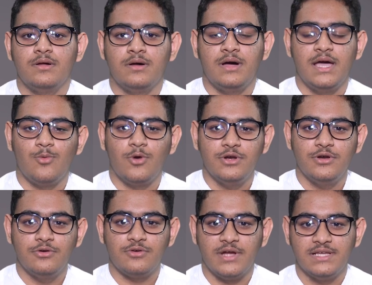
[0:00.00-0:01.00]
Uh, I wanted
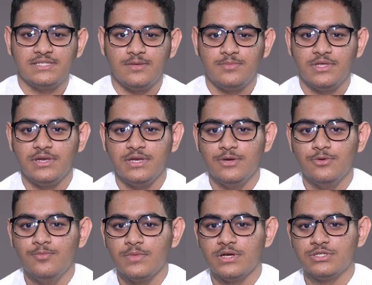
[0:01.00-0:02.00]
to try something
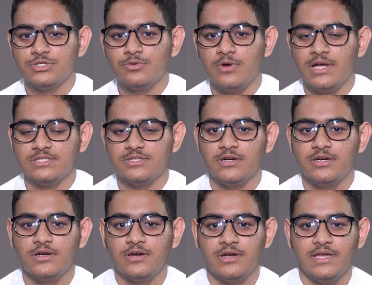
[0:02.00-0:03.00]
new, uh, so I
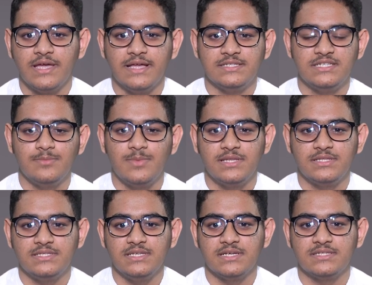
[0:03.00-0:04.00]
started learning HTML
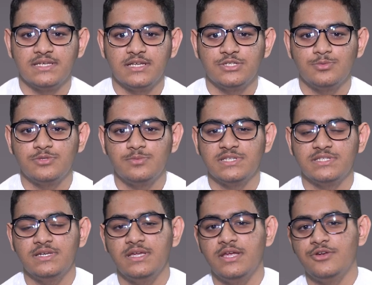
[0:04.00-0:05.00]
and CSS, which
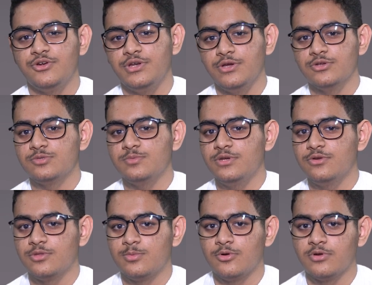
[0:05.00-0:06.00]
basically introduced me to
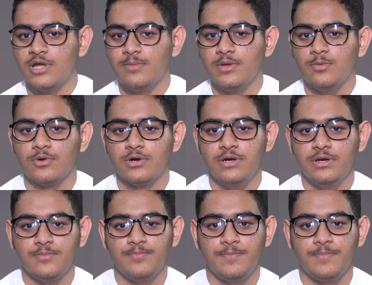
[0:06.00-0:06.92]
the programming world.